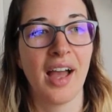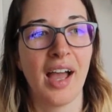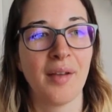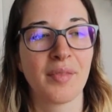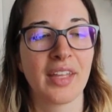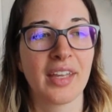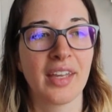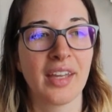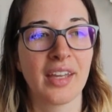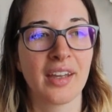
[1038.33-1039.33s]
I'm
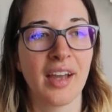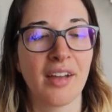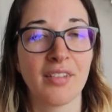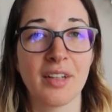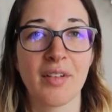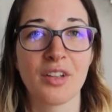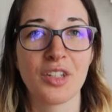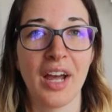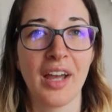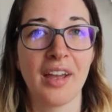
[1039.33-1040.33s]
thinking I really want to
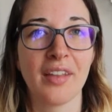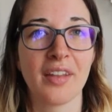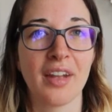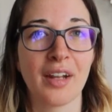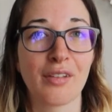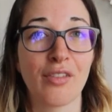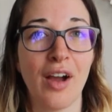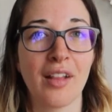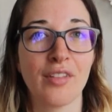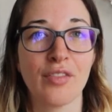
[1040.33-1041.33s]
try the Knitting for
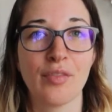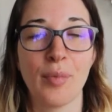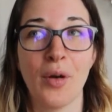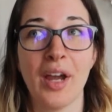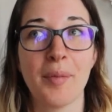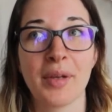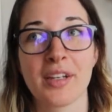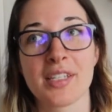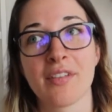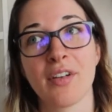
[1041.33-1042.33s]
Olive mohair
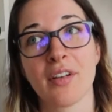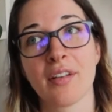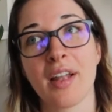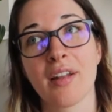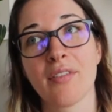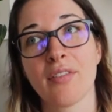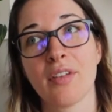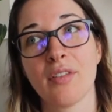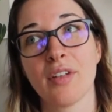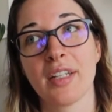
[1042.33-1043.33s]
because I've heard a lot of
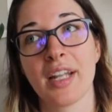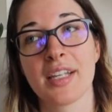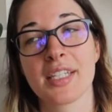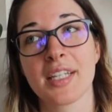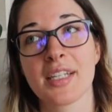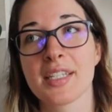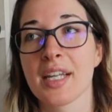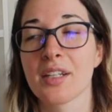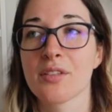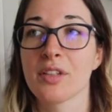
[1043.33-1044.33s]
really nice things,
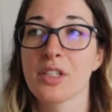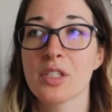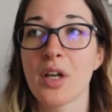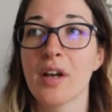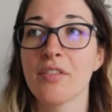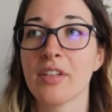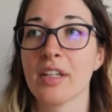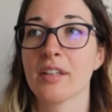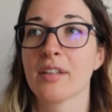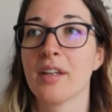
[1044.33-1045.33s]
that it's really soft,
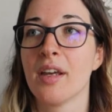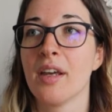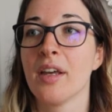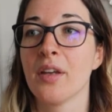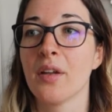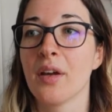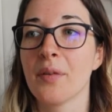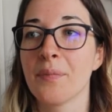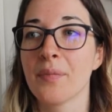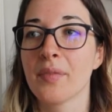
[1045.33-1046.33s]
and you
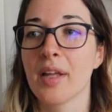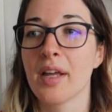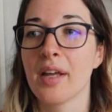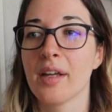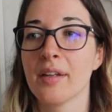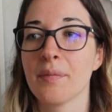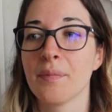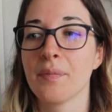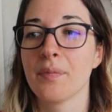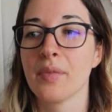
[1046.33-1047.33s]
know,
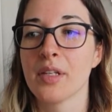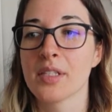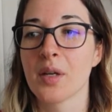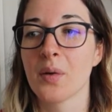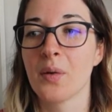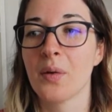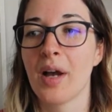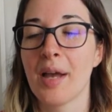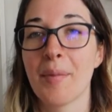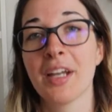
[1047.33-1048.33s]
so
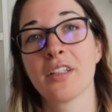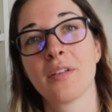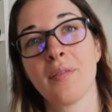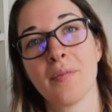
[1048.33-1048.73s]
I might